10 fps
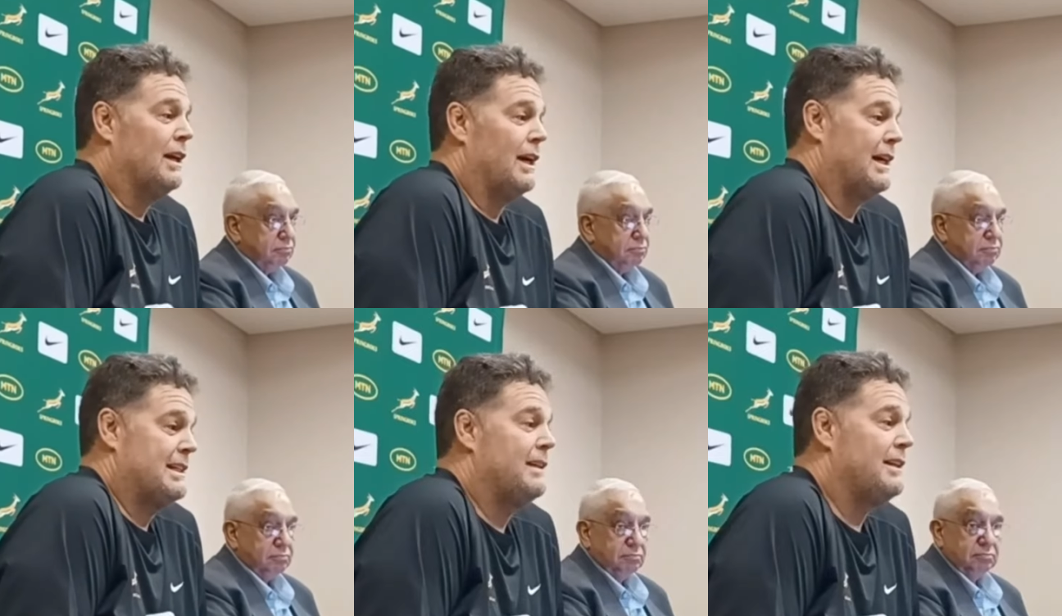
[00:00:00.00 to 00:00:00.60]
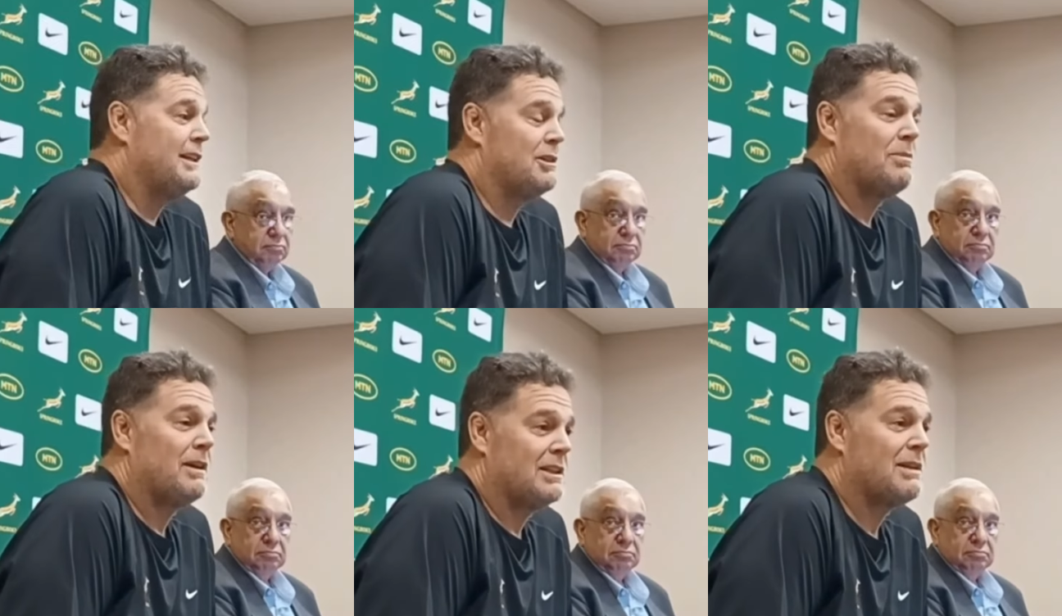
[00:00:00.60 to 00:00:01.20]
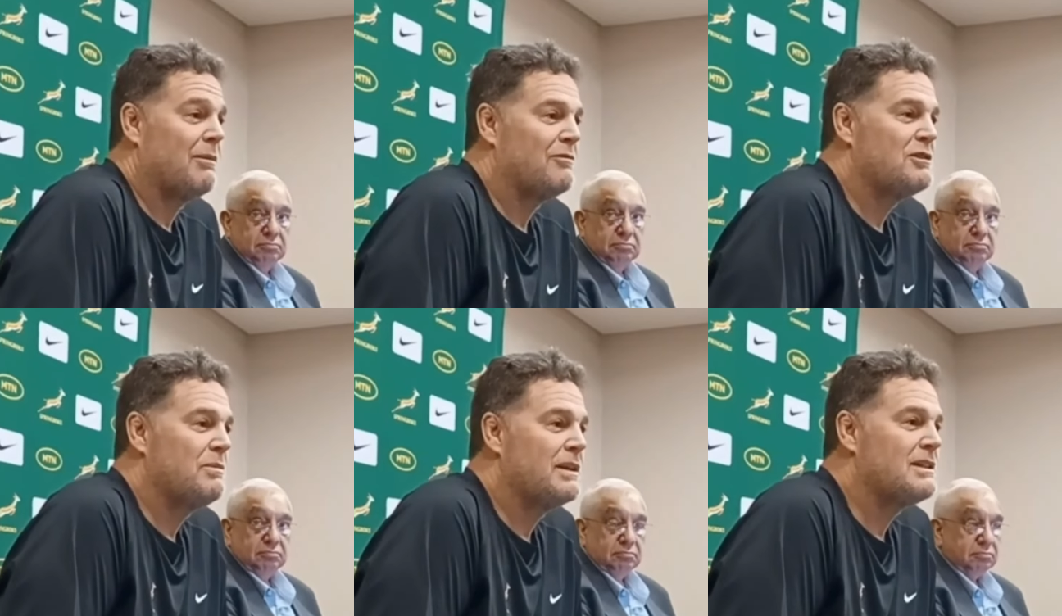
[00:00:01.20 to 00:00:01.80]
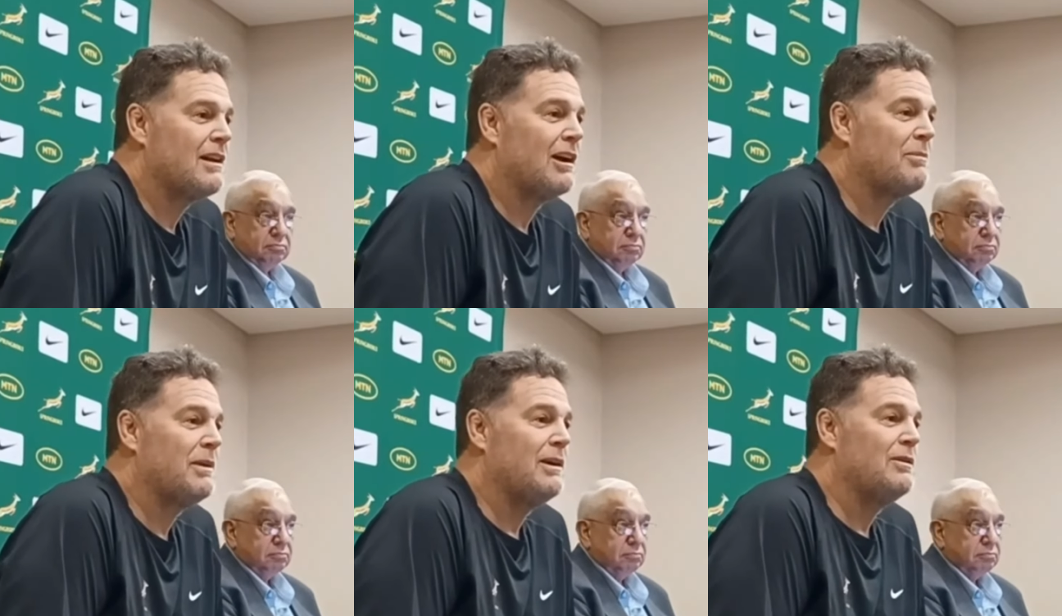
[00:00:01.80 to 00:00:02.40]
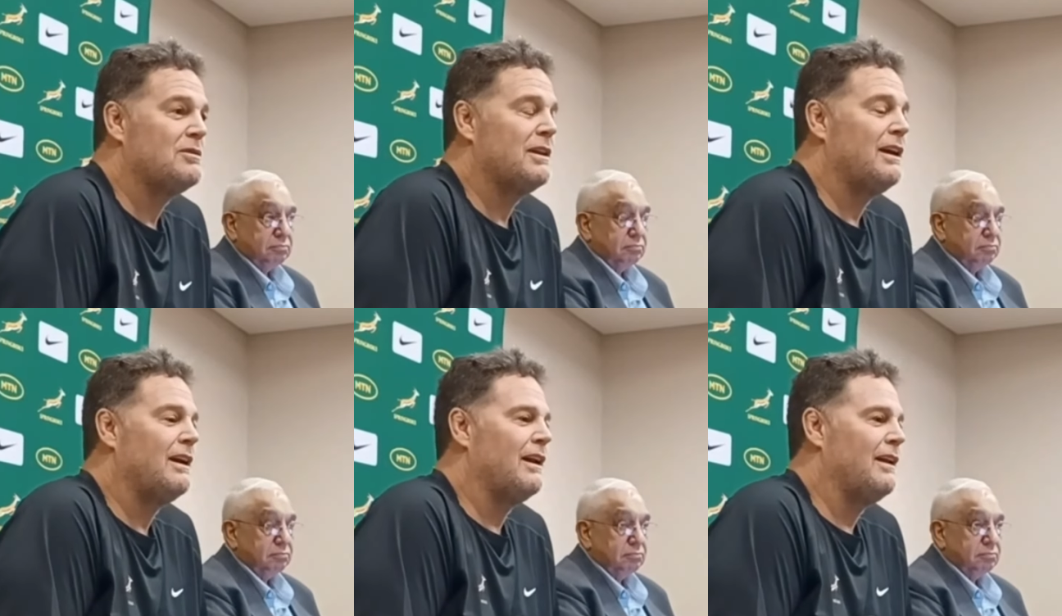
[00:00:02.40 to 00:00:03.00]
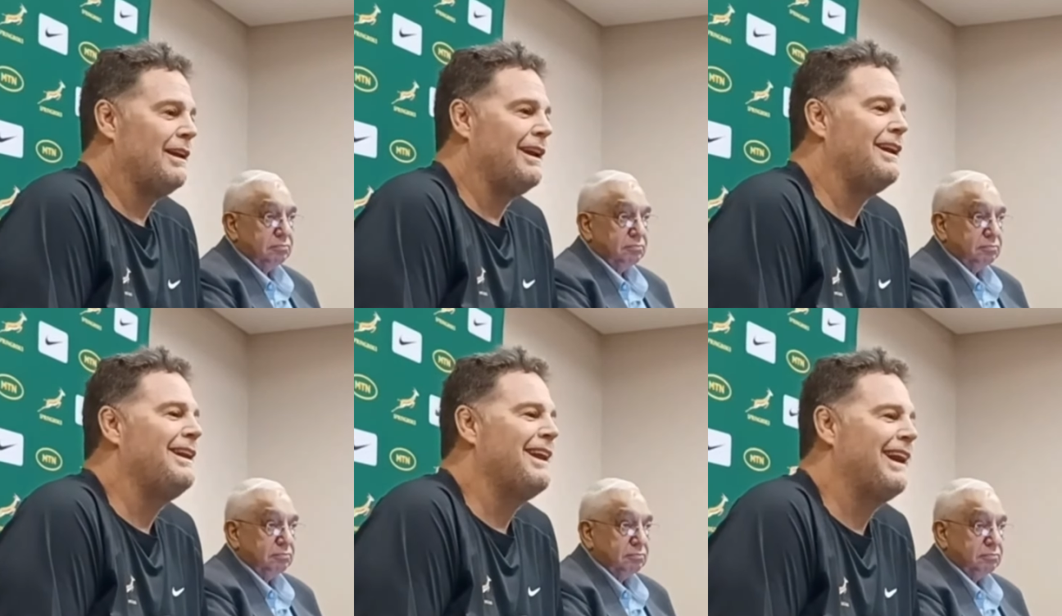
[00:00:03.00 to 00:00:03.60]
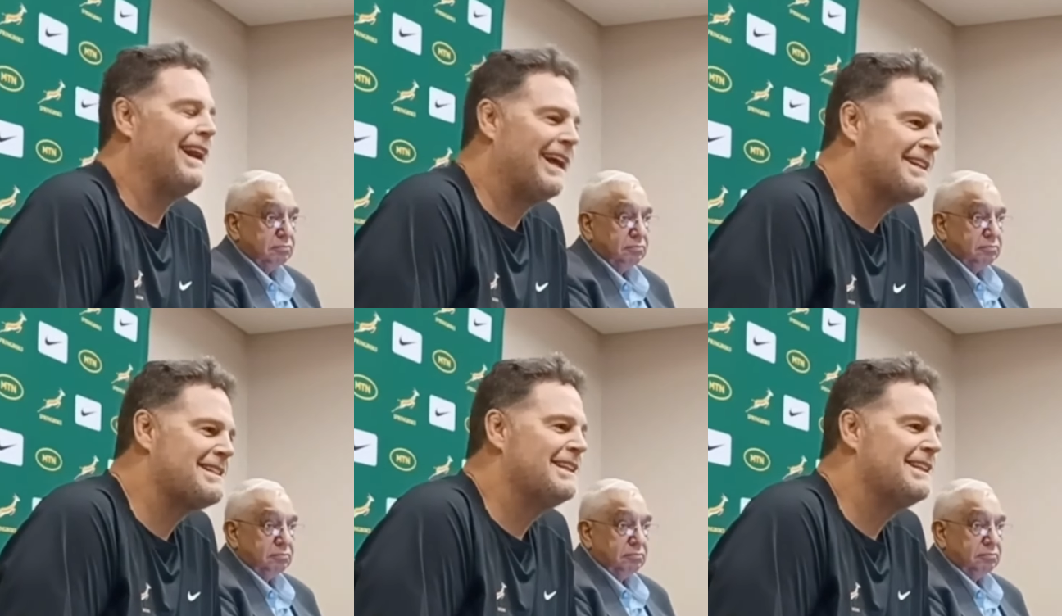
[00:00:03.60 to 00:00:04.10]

Speaker 1: I actually think he's playing some of his best rugby. He looks really, really relaxed